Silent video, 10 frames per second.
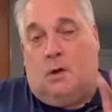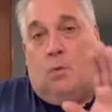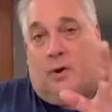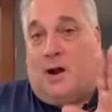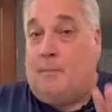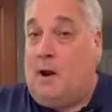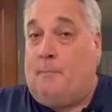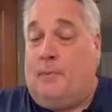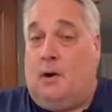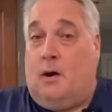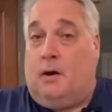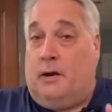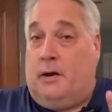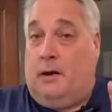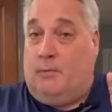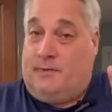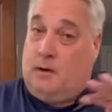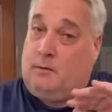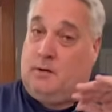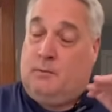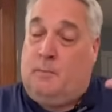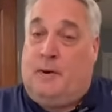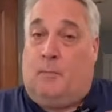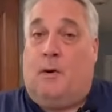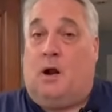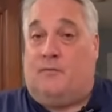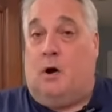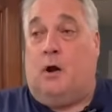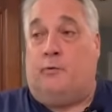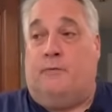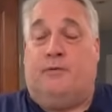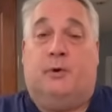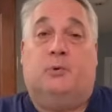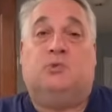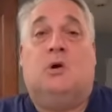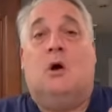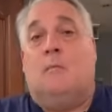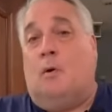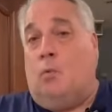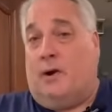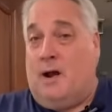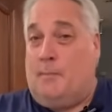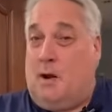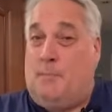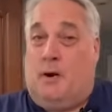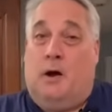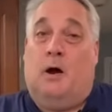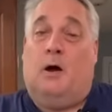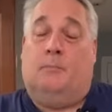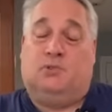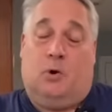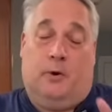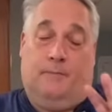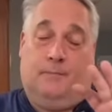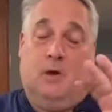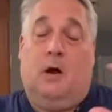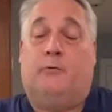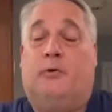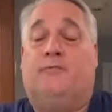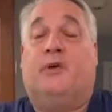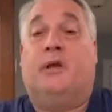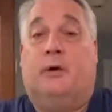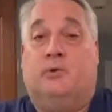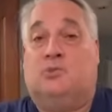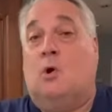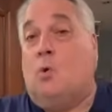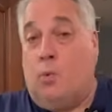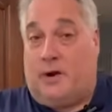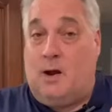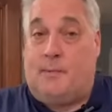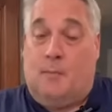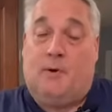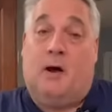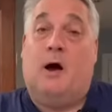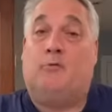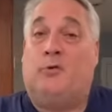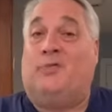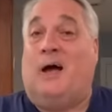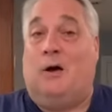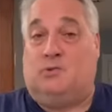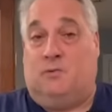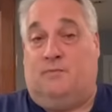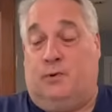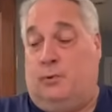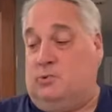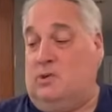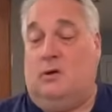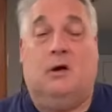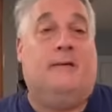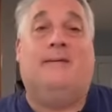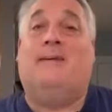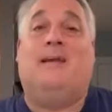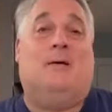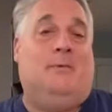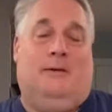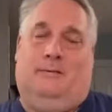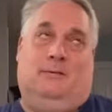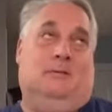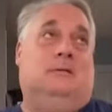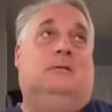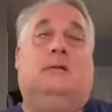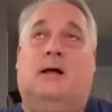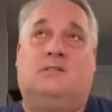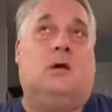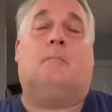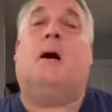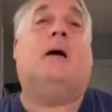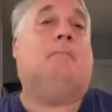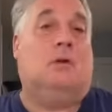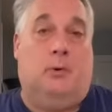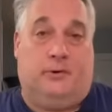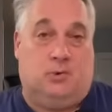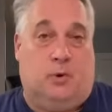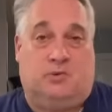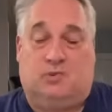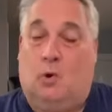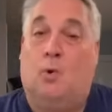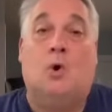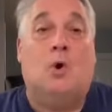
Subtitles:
we're coming up on. We've got the better part of 100 views, but we're coming up on I'm sorry, 100 videos. We're coming up on 100,000 views. I mean, that's like mind blowing to us. So